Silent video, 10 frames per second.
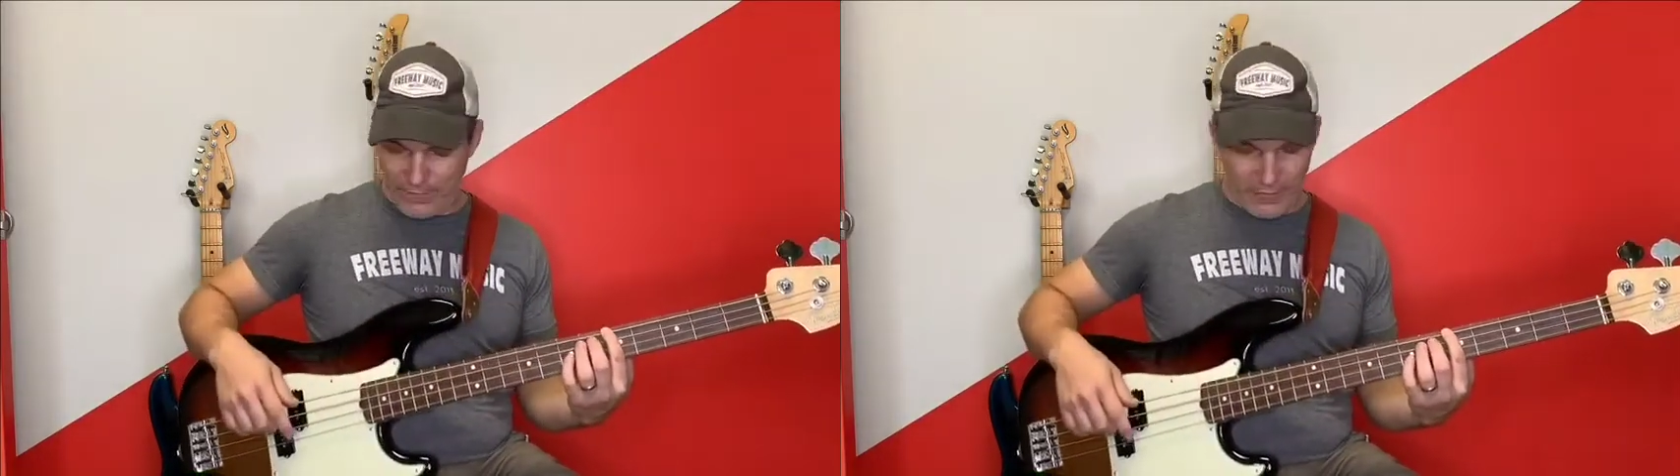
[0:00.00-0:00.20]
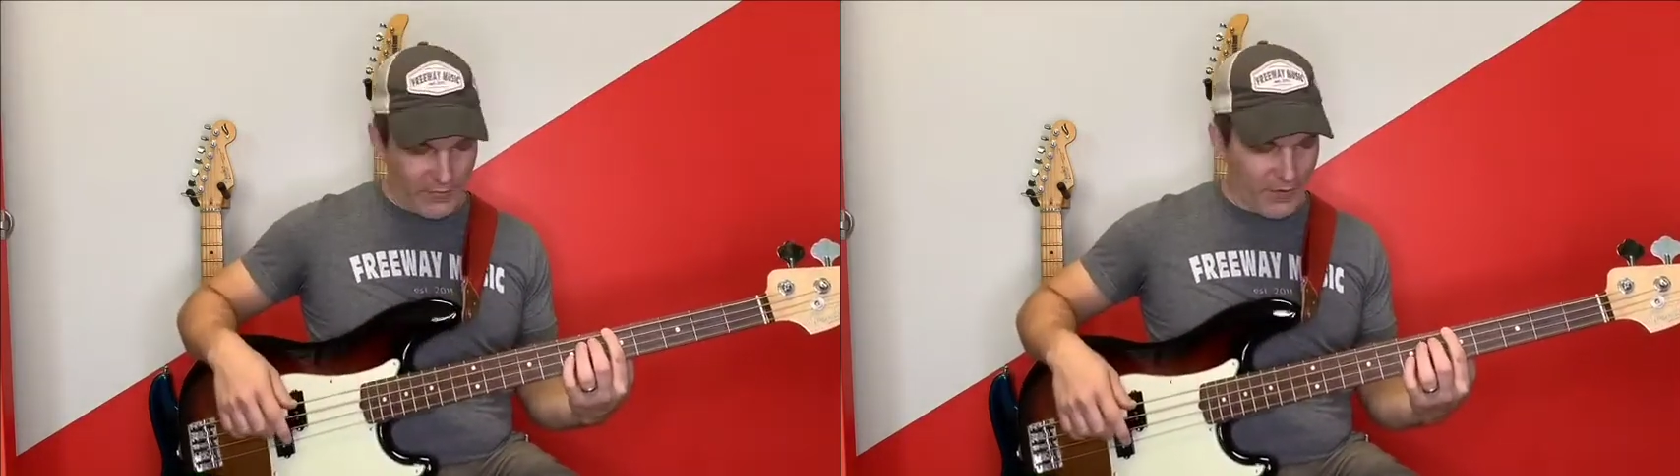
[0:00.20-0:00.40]

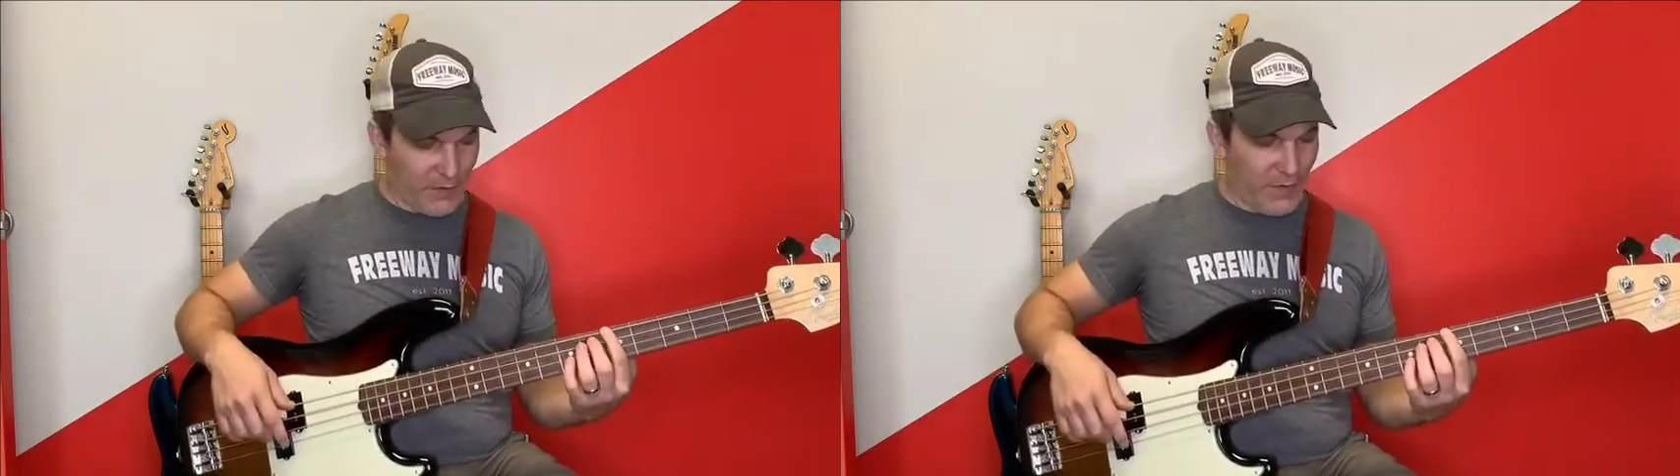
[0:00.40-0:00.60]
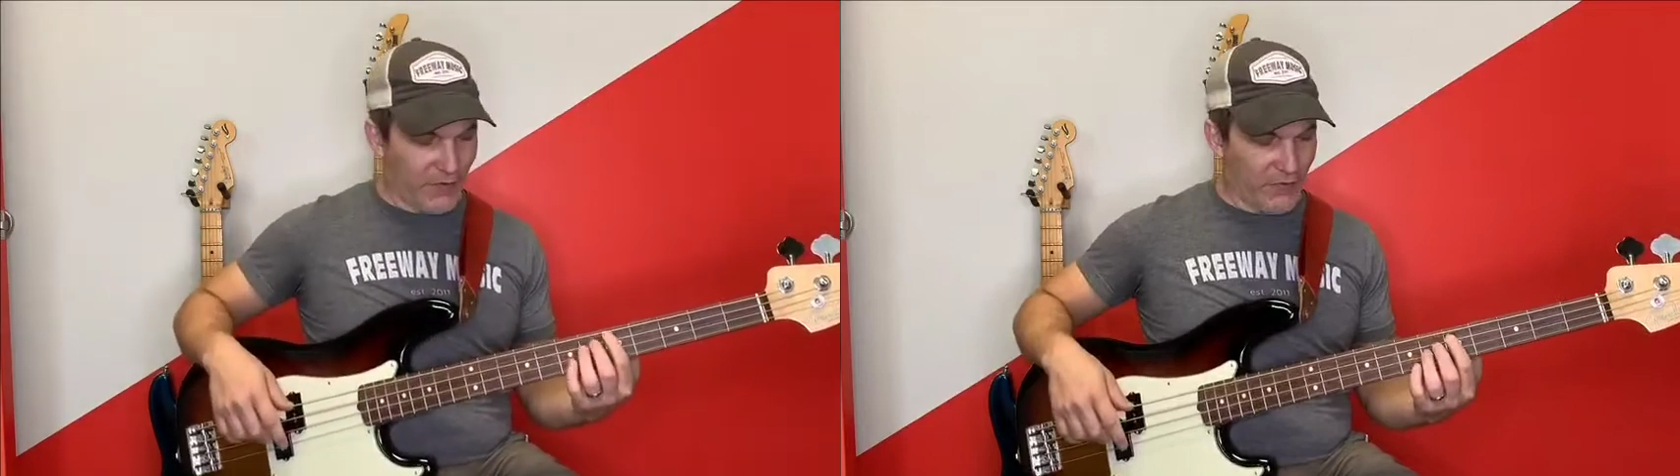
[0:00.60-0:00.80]
You know,
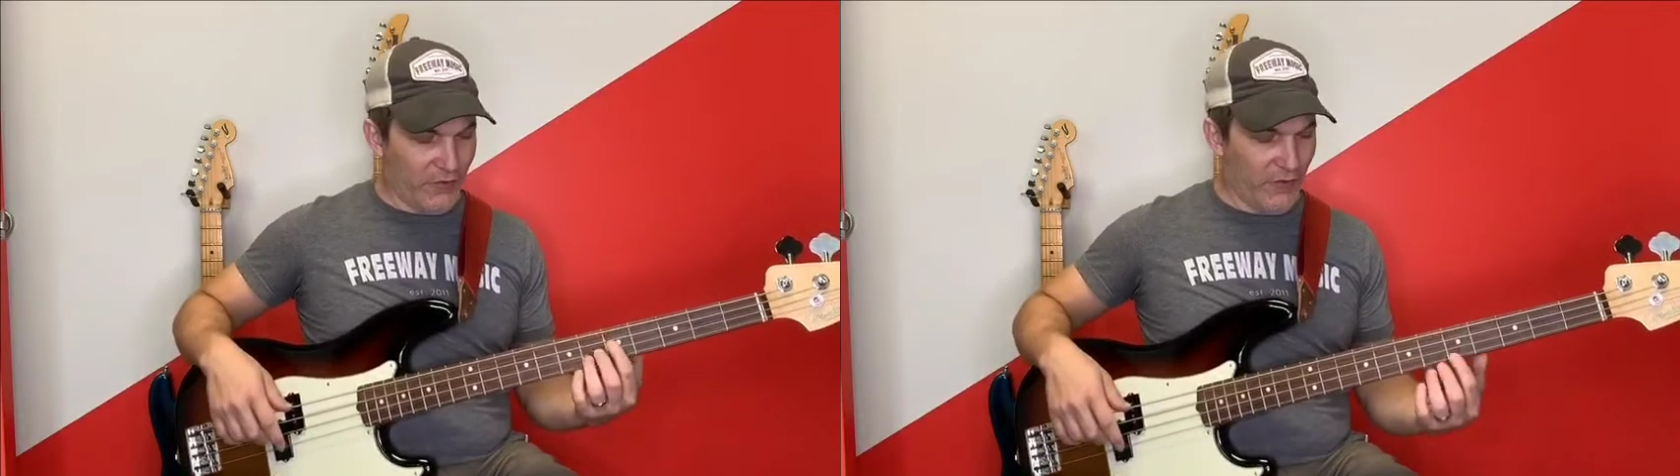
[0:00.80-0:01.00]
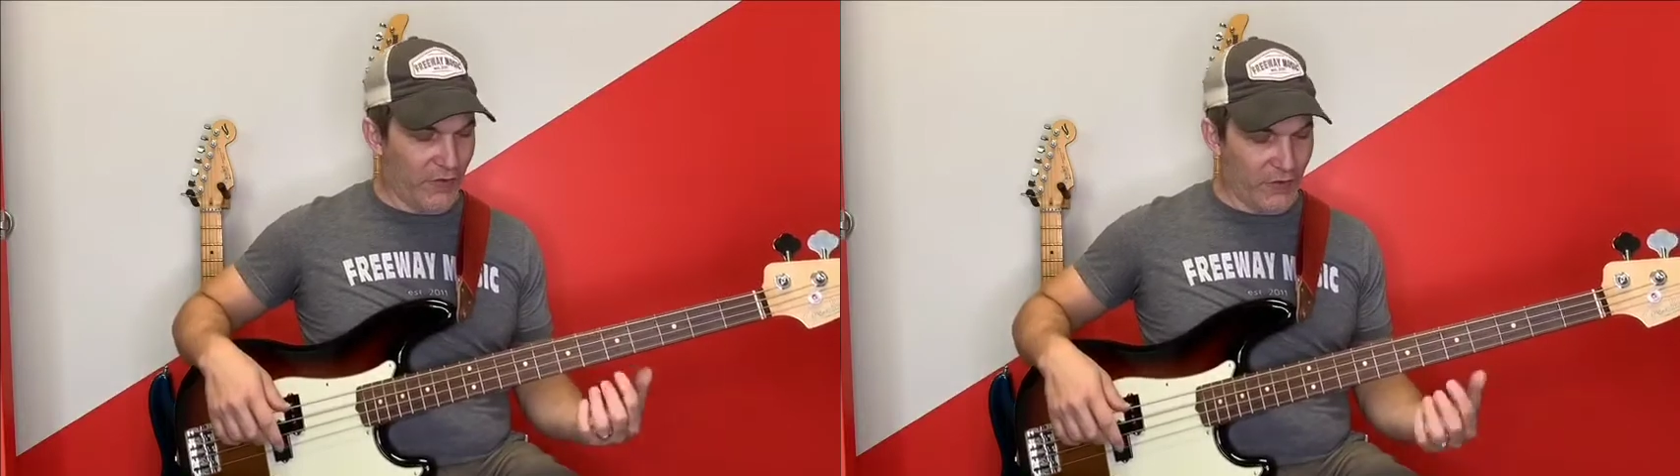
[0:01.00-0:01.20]
make sure
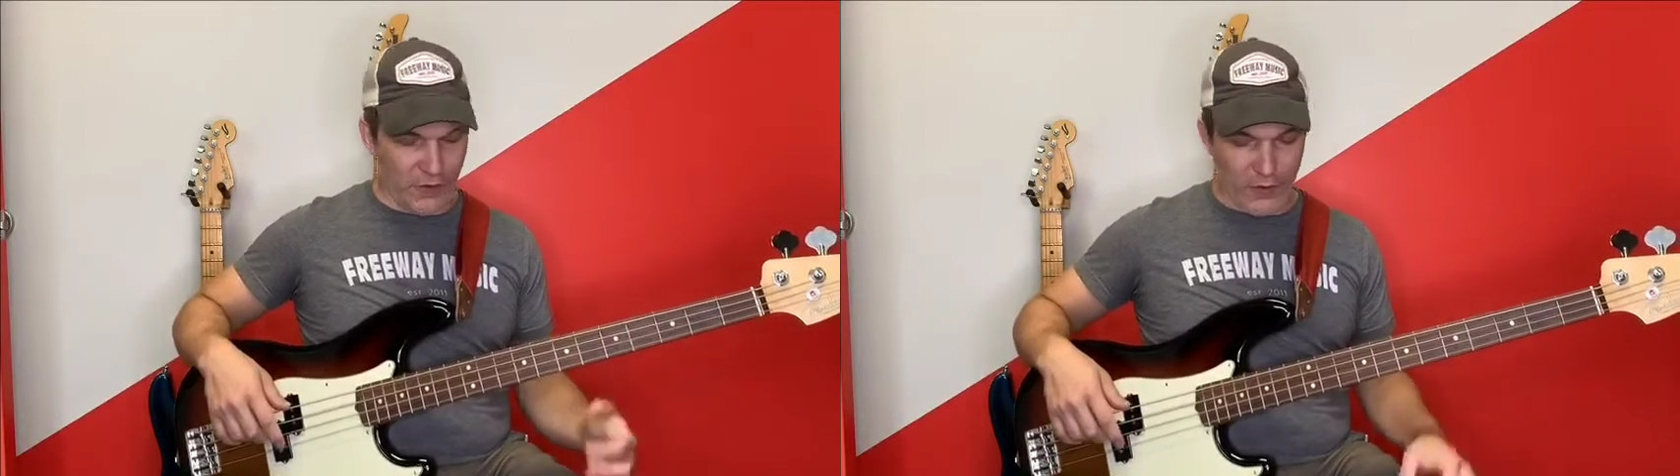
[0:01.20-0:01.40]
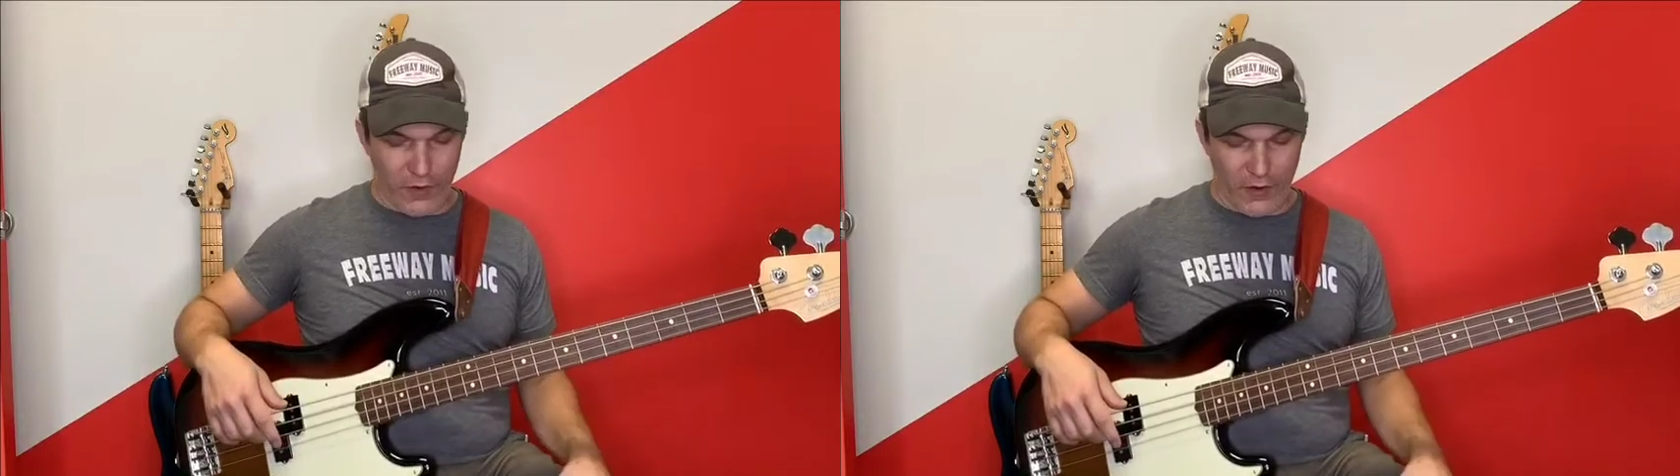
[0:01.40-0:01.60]
that
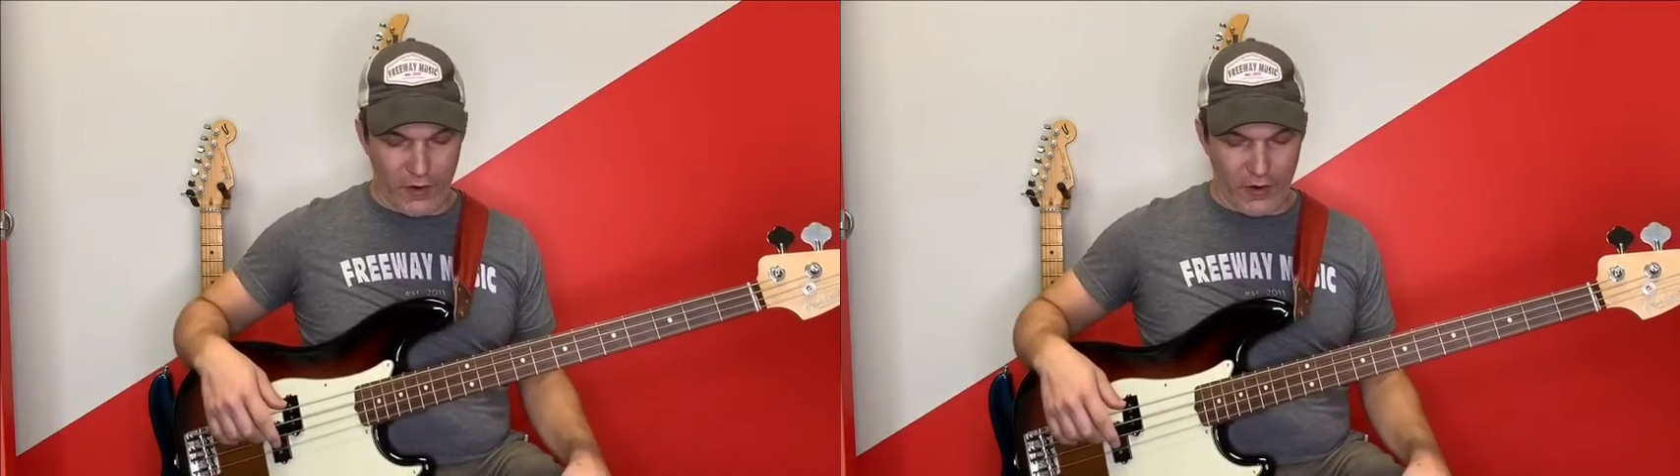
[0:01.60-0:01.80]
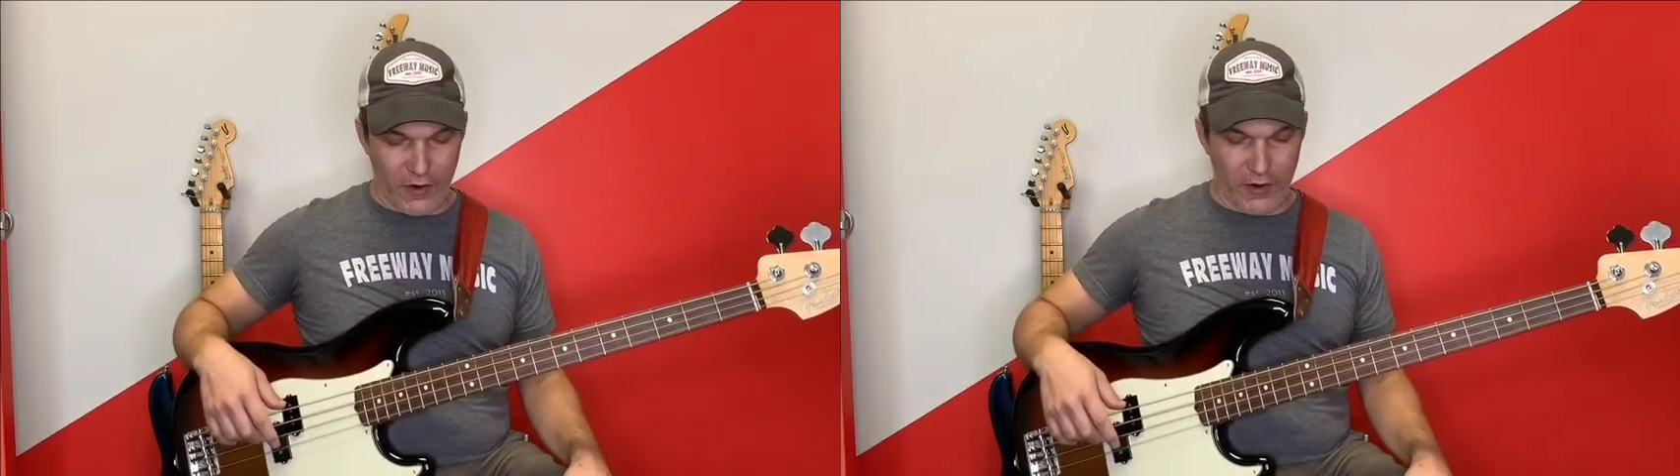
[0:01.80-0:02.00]
you
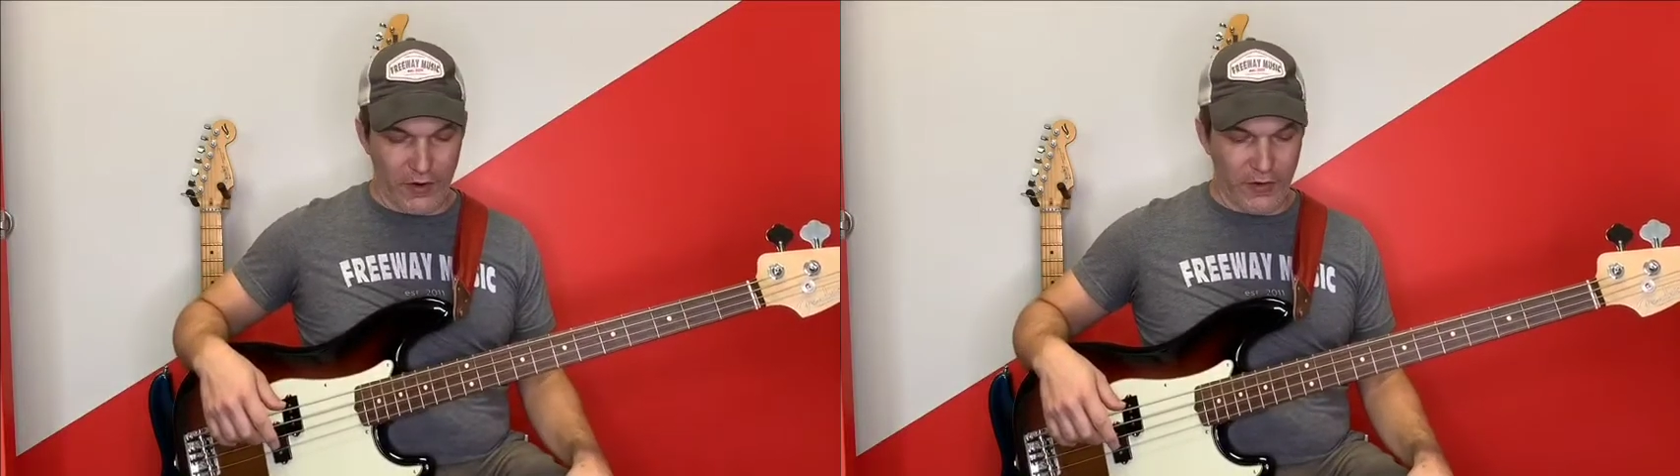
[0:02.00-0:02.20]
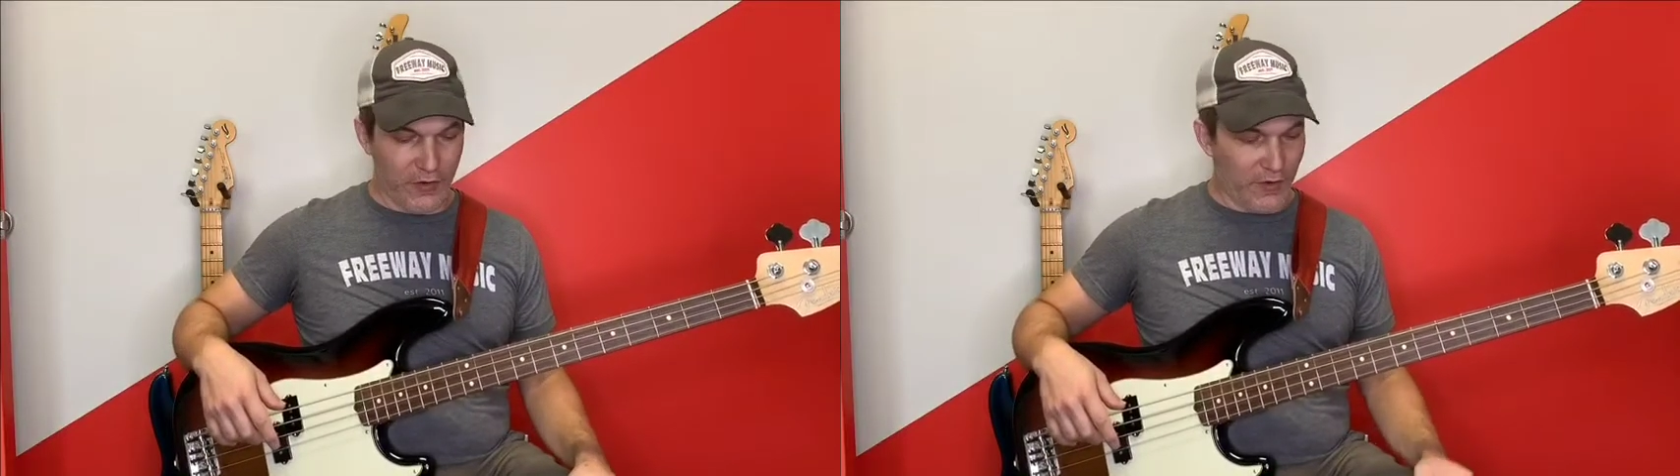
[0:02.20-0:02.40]
are,